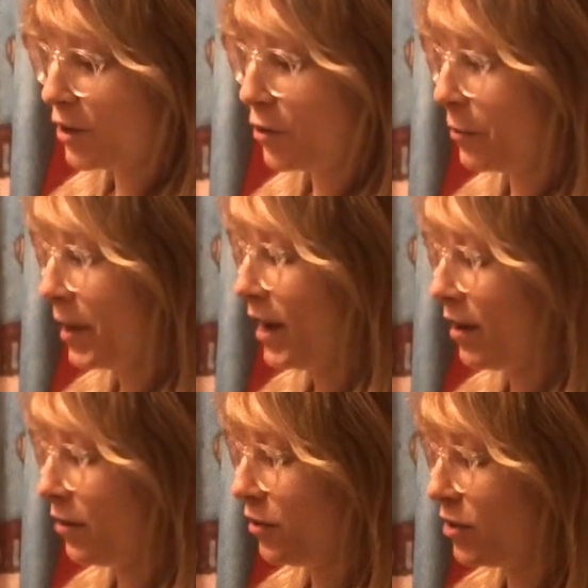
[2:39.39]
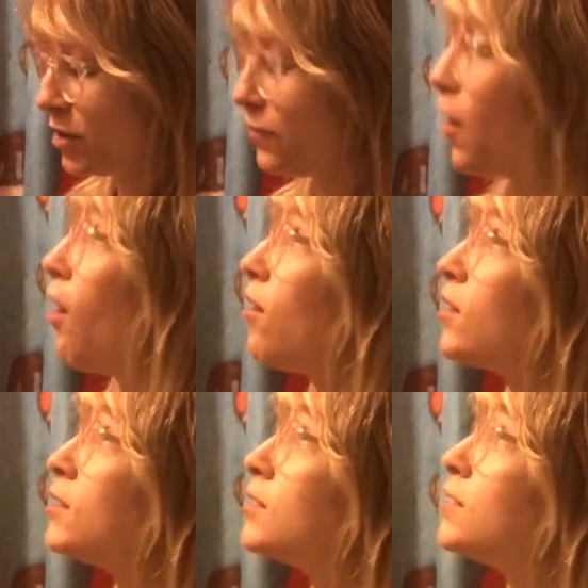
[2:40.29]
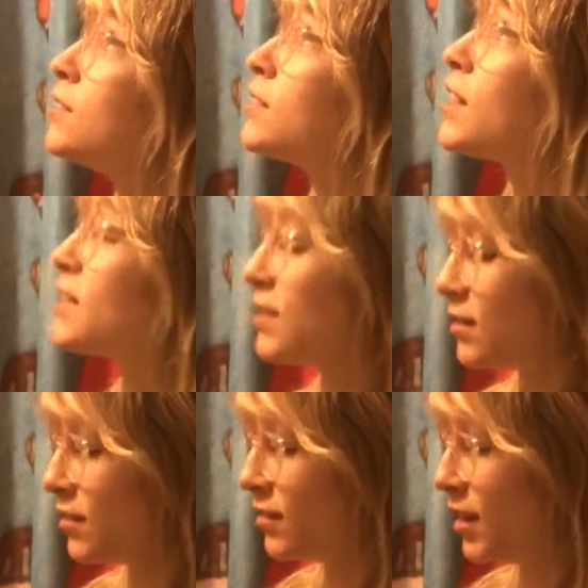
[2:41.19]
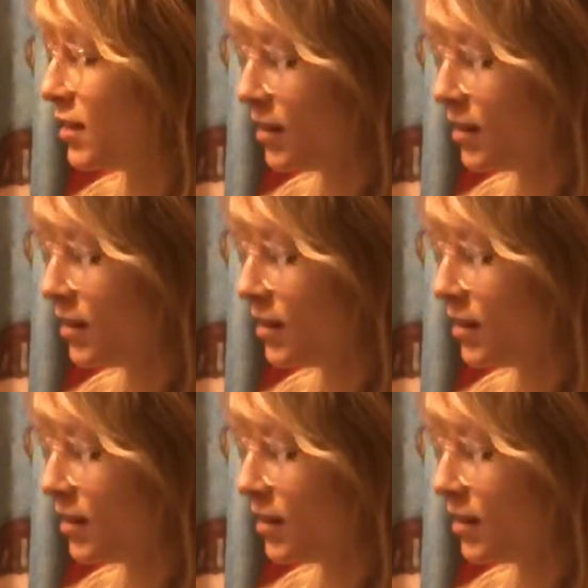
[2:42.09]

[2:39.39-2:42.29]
to curl my hair, it'll just fall because it's